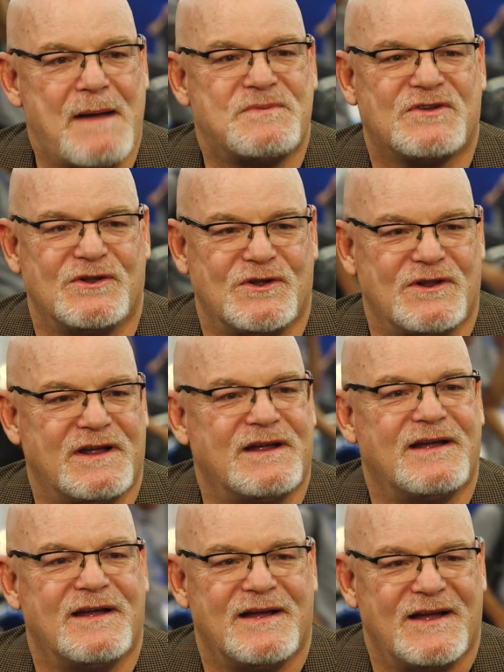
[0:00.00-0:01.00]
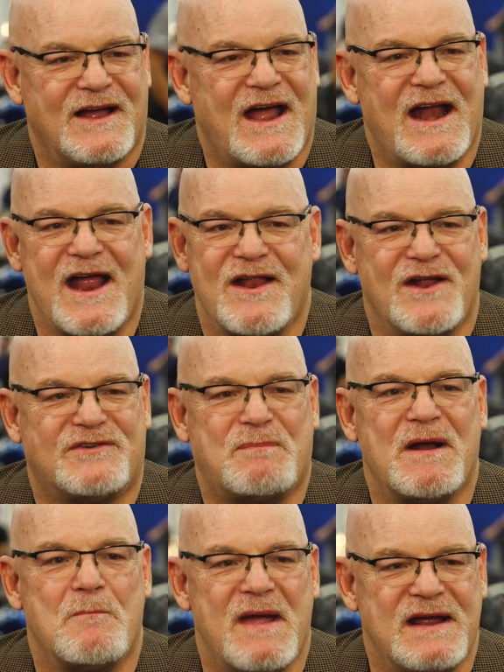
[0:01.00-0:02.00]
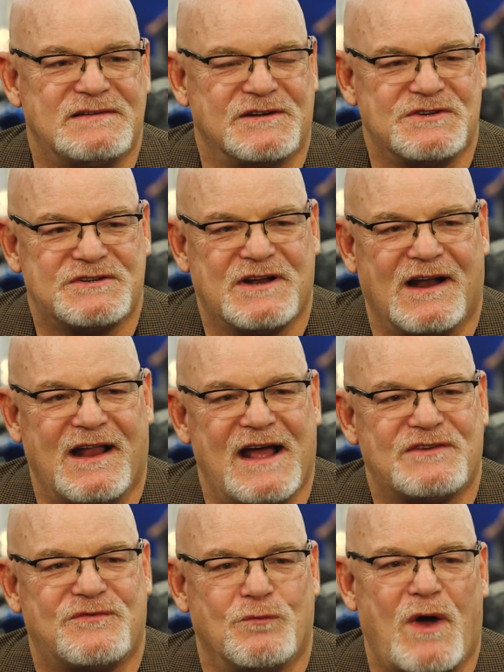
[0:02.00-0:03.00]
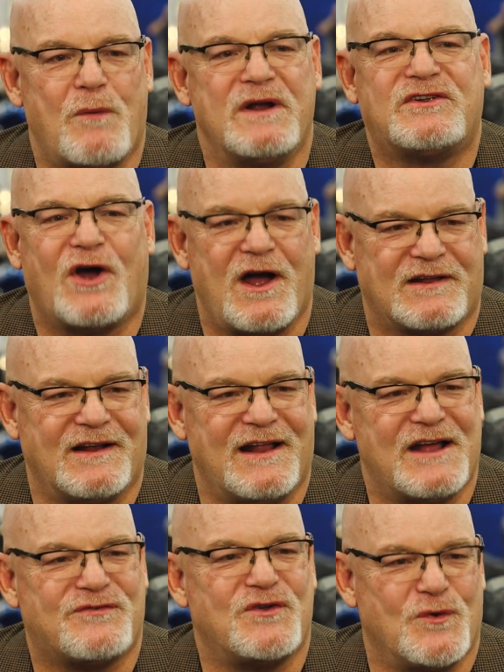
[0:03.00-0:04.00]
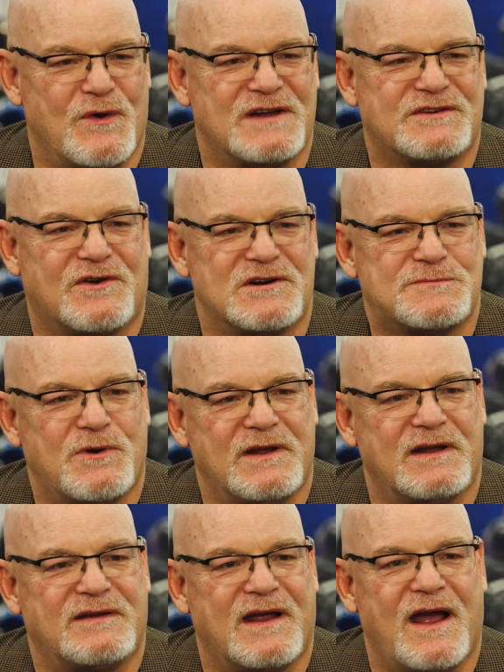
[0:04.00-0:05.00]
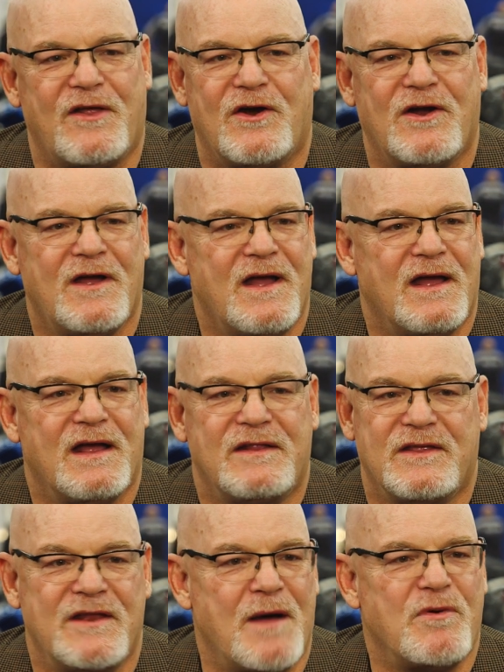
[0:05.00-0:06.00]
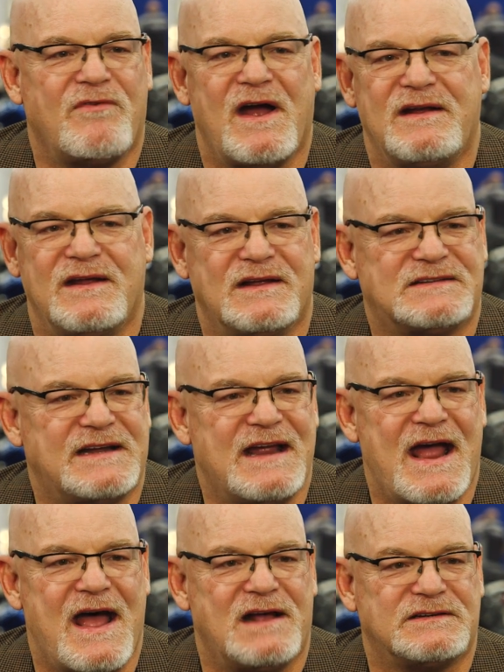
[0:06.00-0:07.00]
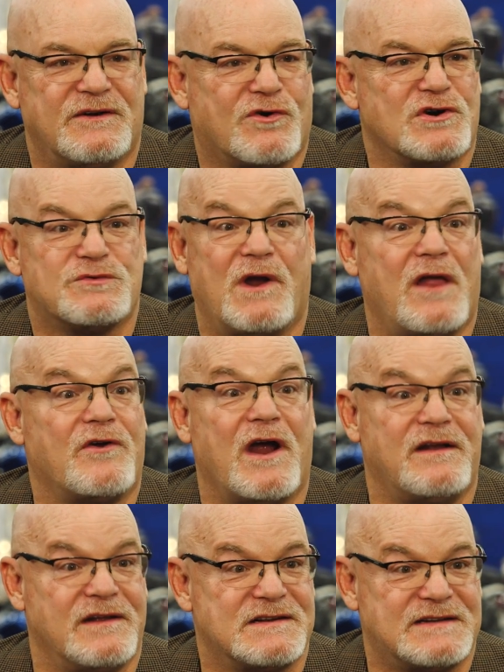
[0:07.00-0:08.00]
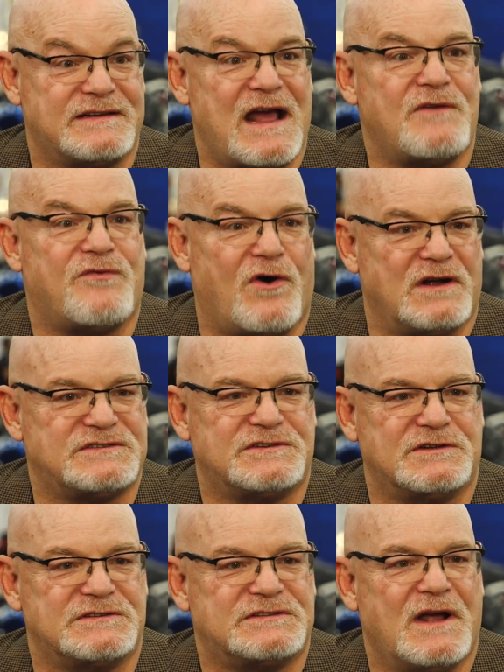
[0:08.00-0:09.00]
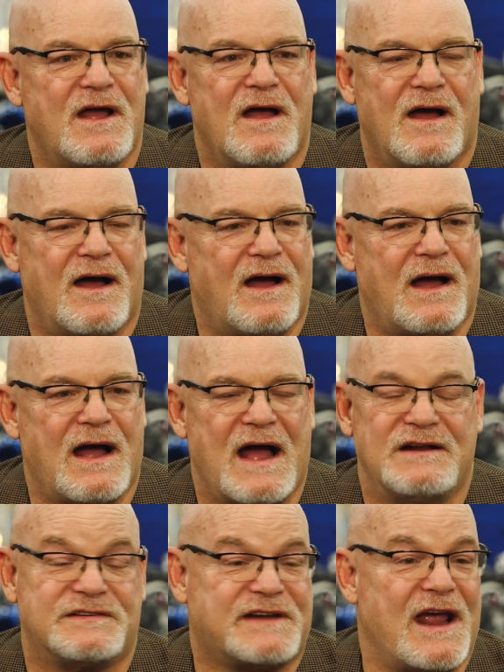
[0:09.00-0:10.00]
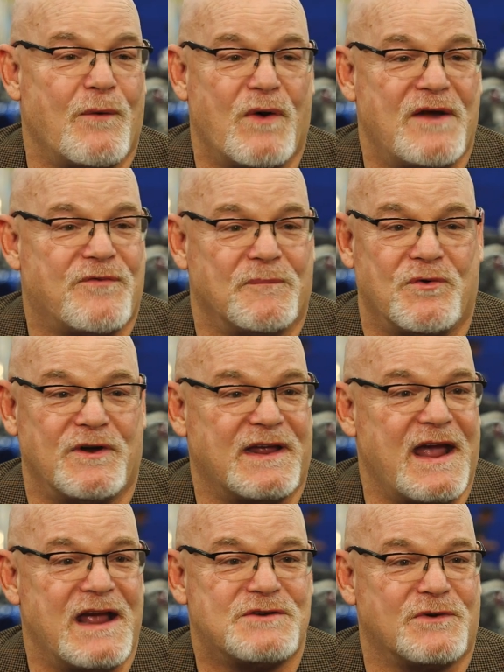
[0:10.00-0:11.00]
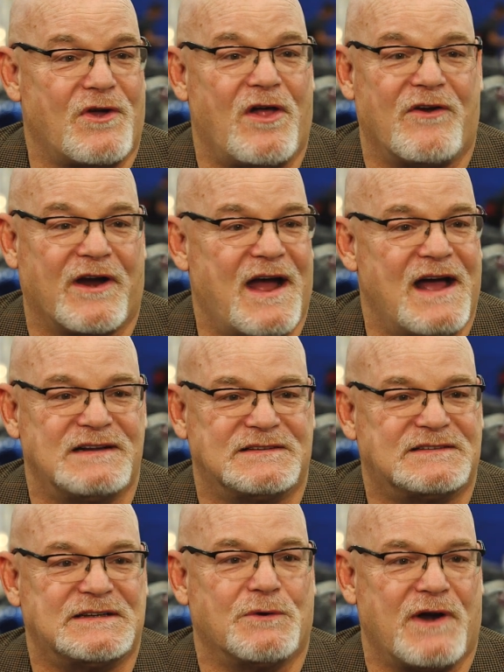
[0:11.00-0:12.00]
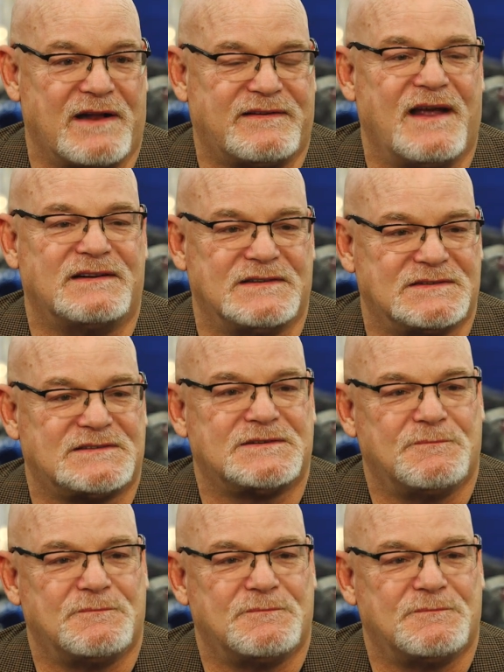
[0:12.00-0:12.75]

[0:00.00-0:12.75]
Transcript: Absolutely. And it's been amazing just in the last, while we talked in the last few weeks, of course, putting it together. The number of ideas he has and, of course, what other ideas that fosters, I just can't wait for him to engage with all our guys and see where that takes us.